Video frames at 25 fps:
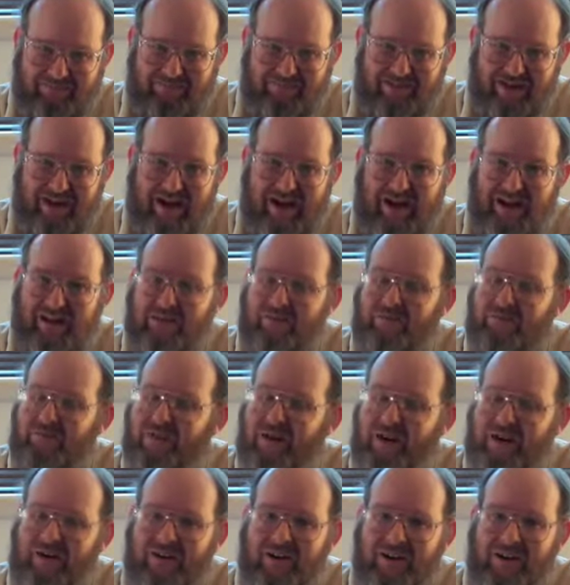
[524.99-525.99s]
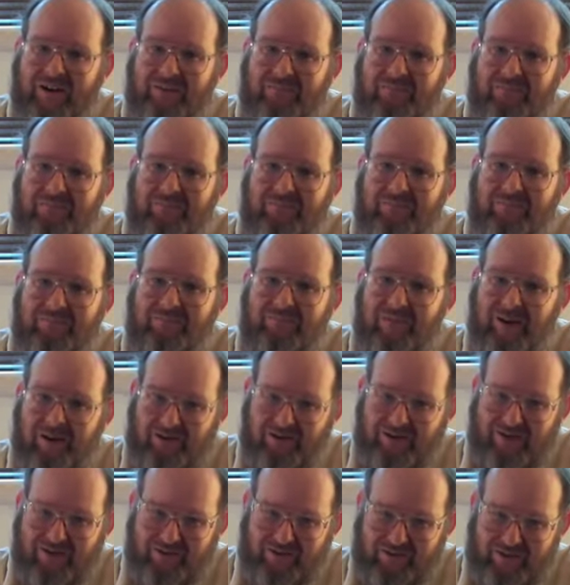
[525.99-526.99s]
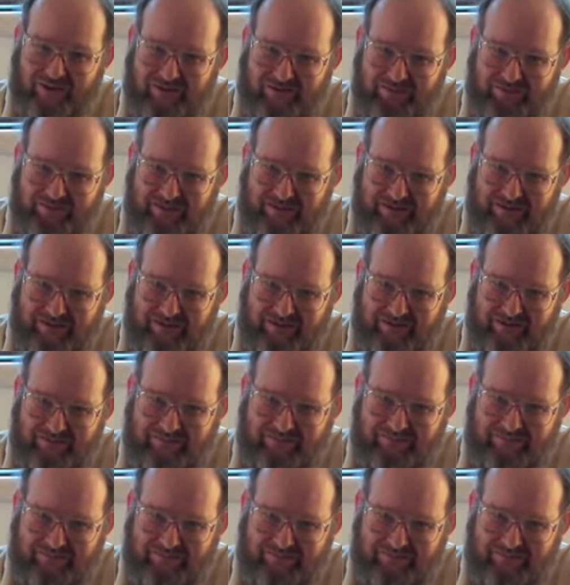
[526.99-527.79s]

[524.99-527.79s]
and a very Merry Christmas.